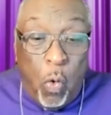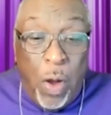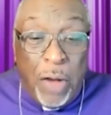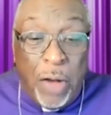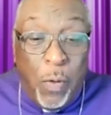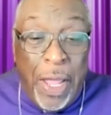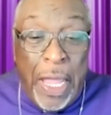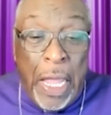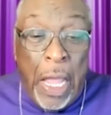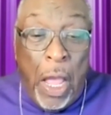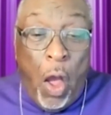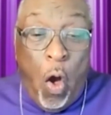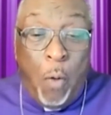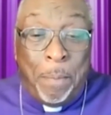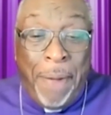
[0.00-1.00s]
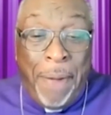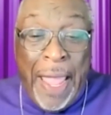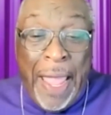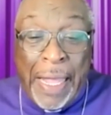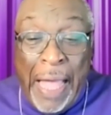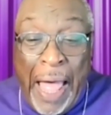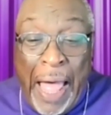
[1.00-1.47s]
When we
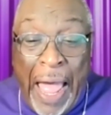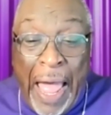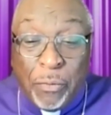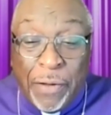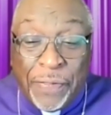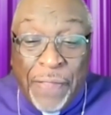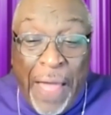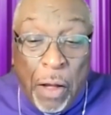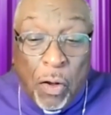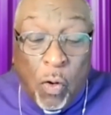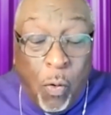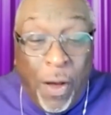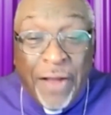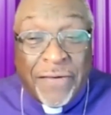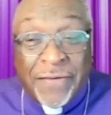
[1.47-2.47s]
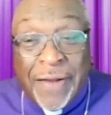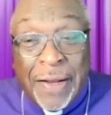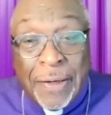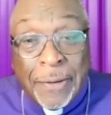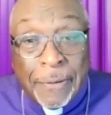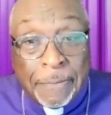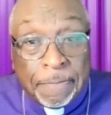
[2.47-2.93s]
obey God without question,